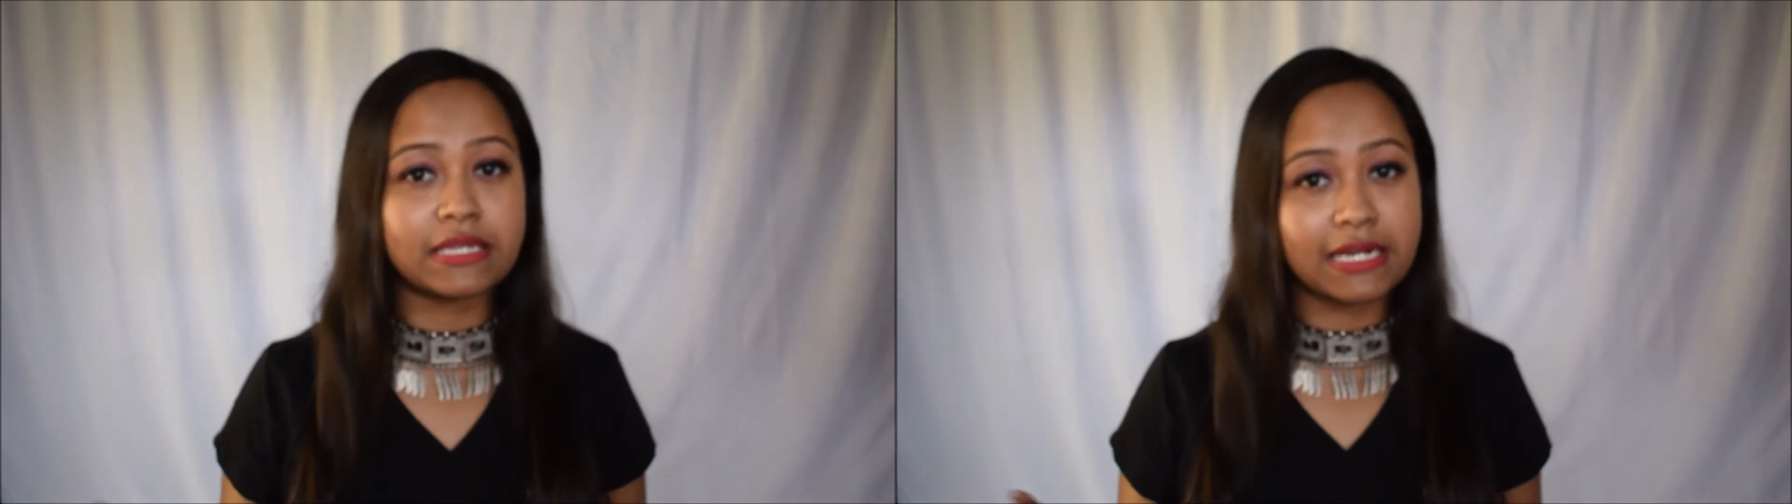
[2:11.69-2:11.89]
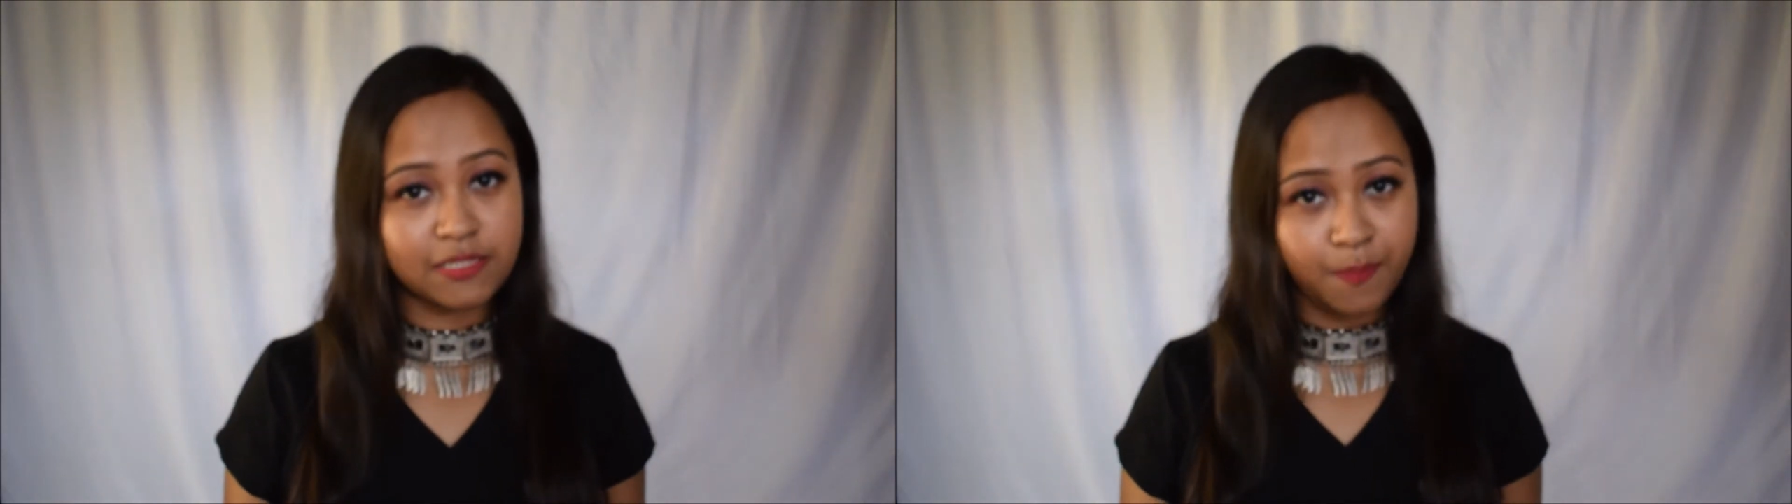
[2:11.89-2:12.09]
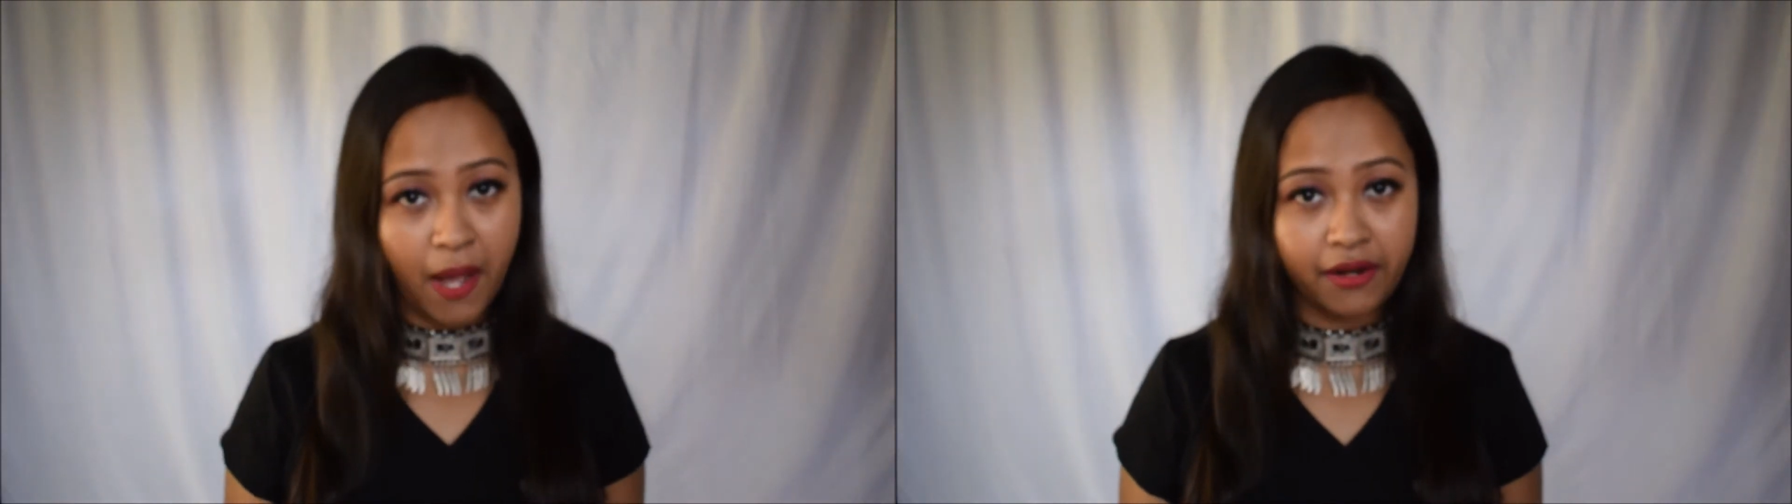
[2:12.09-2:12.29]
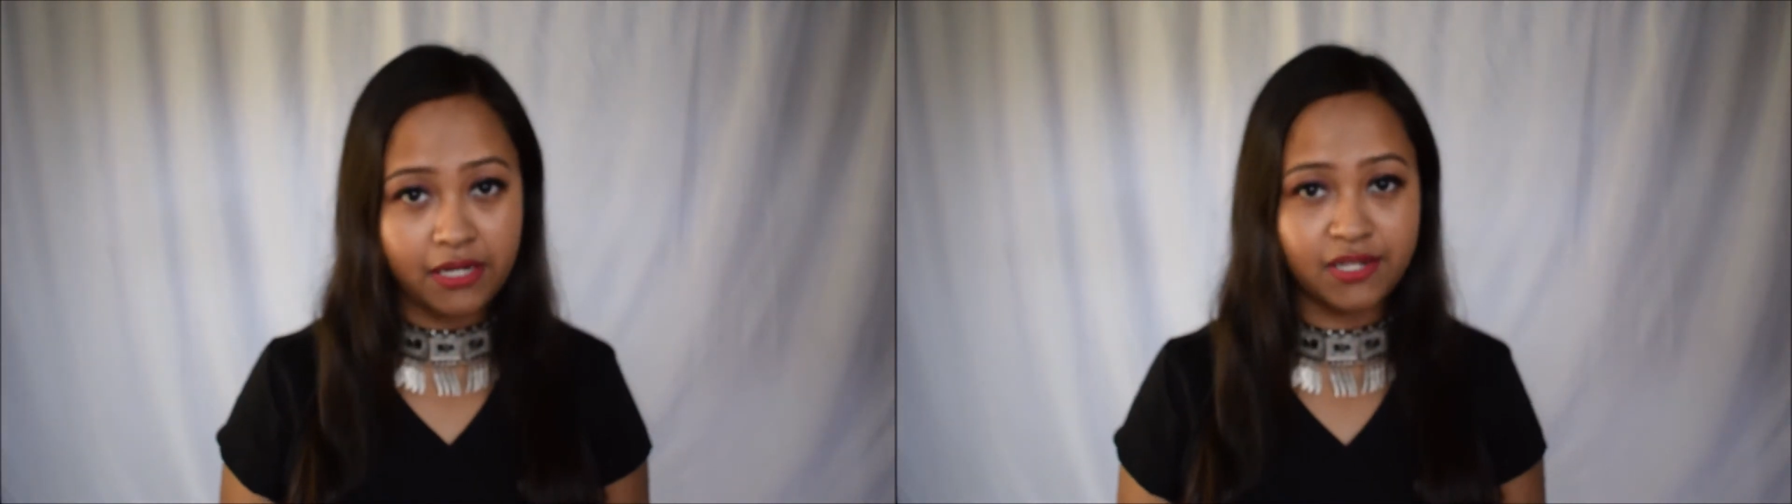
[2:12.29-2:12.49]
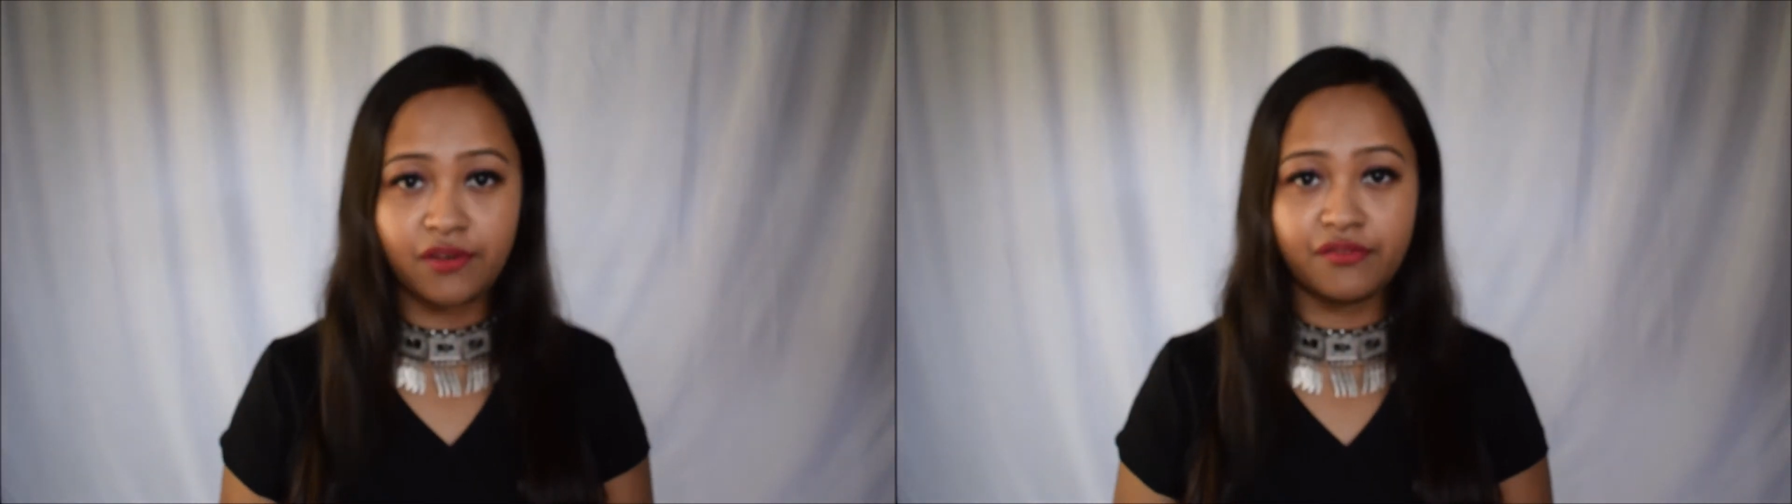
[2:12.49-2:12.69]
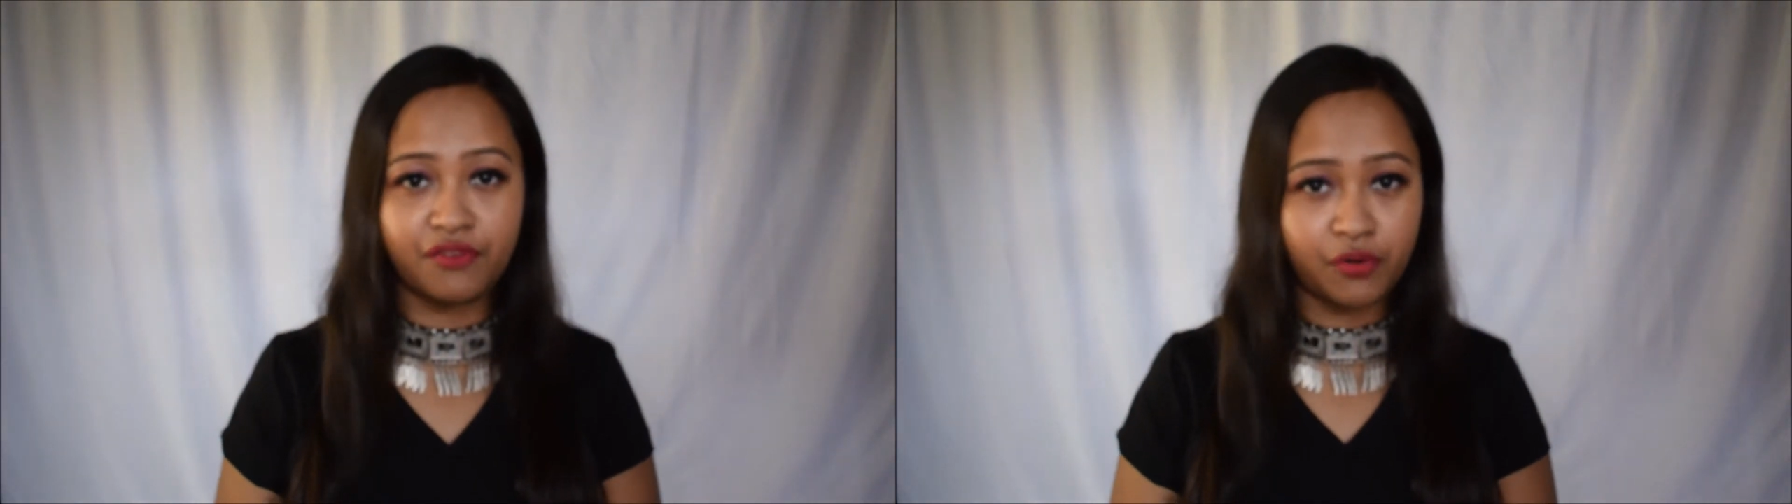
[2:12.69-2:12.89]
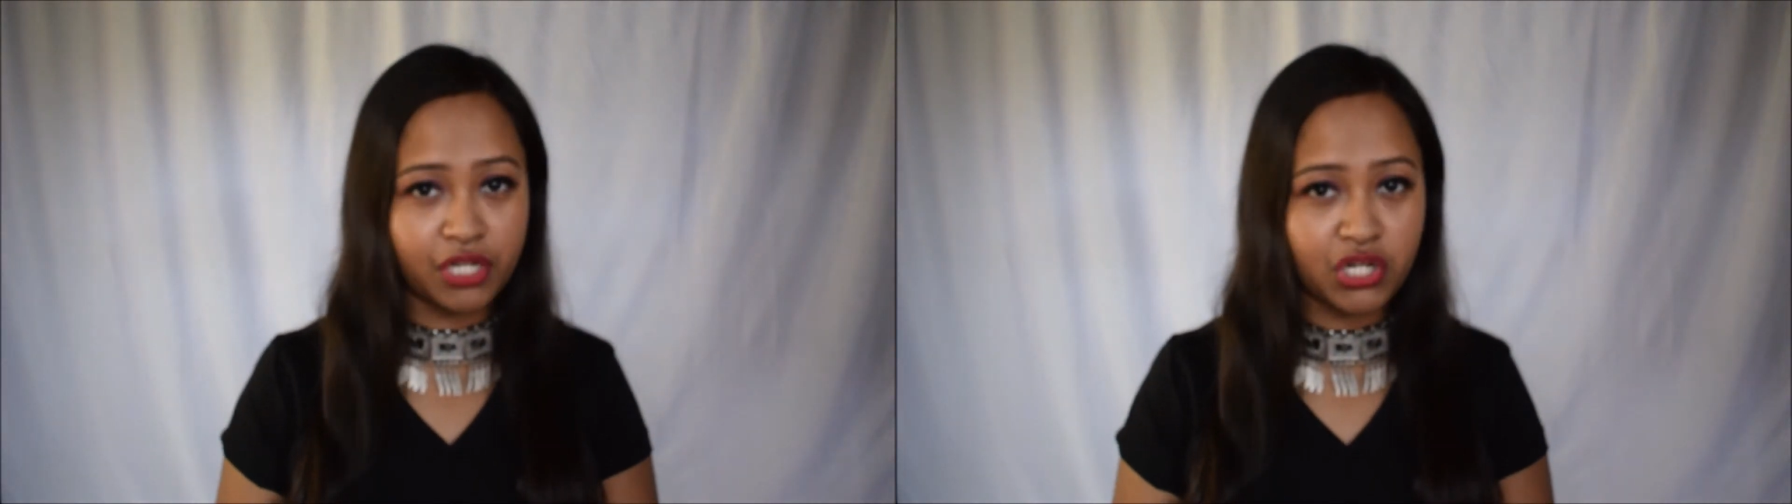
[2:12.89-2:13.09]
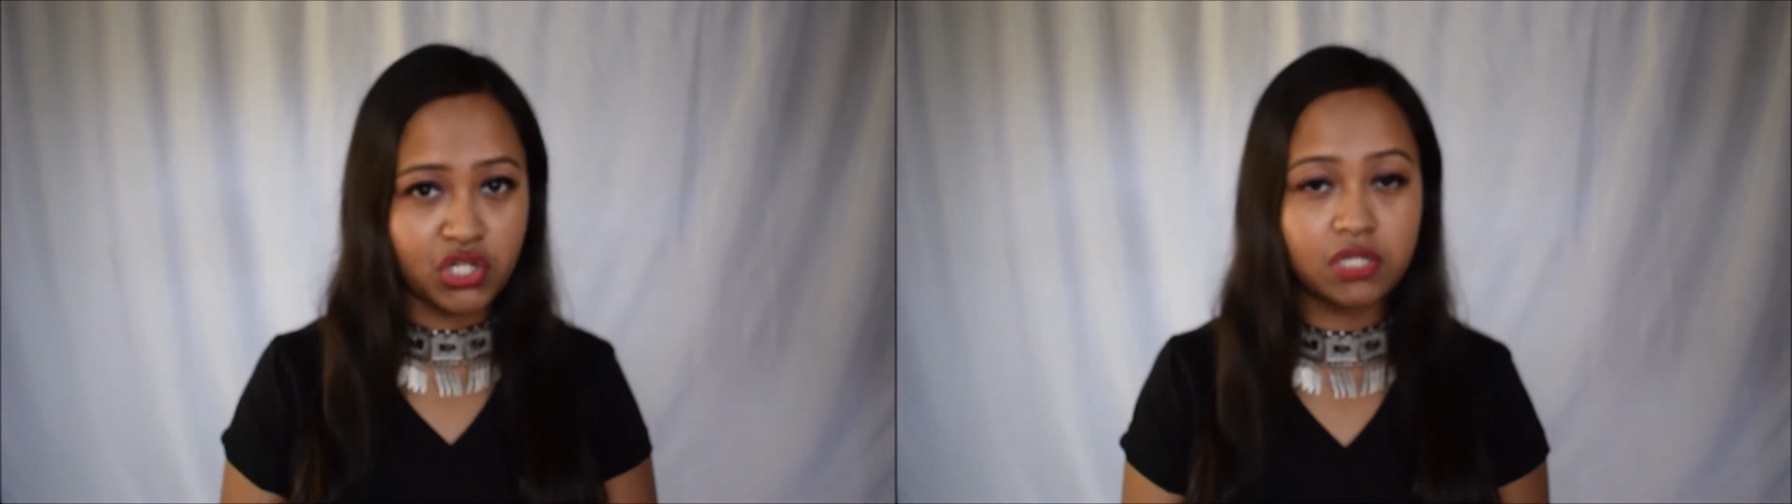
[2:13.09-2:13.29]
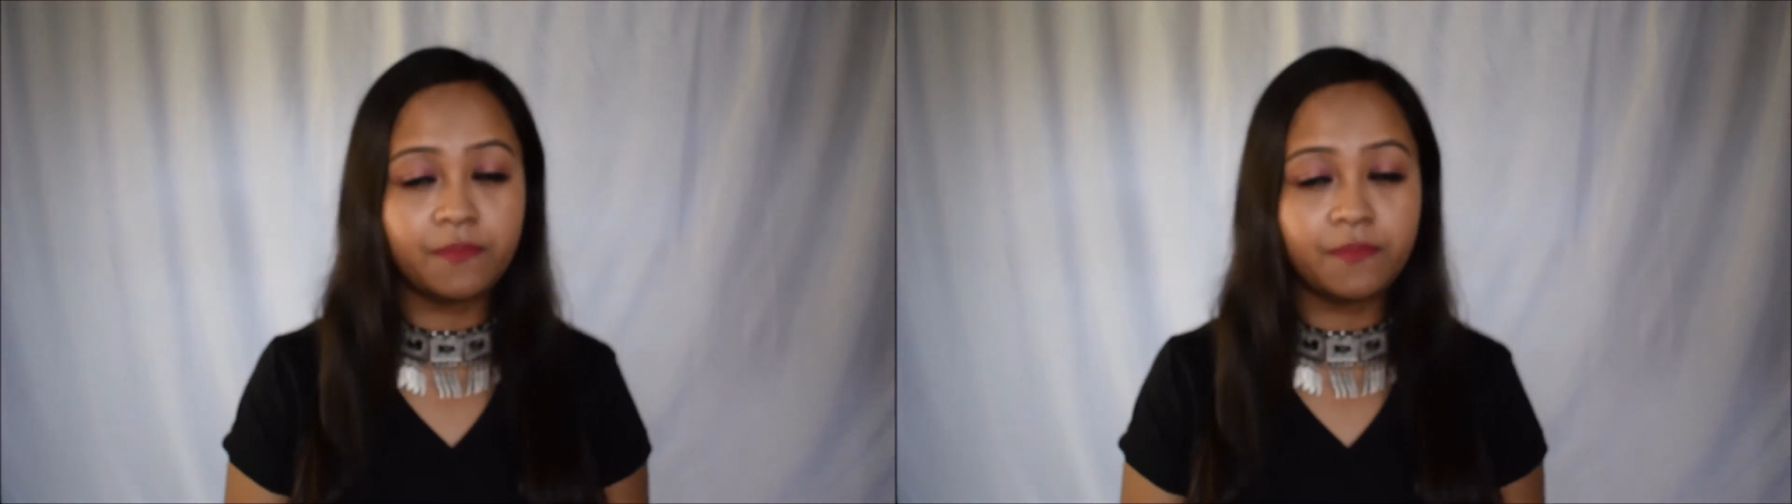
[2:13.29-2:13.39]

the expiry date of the foundation.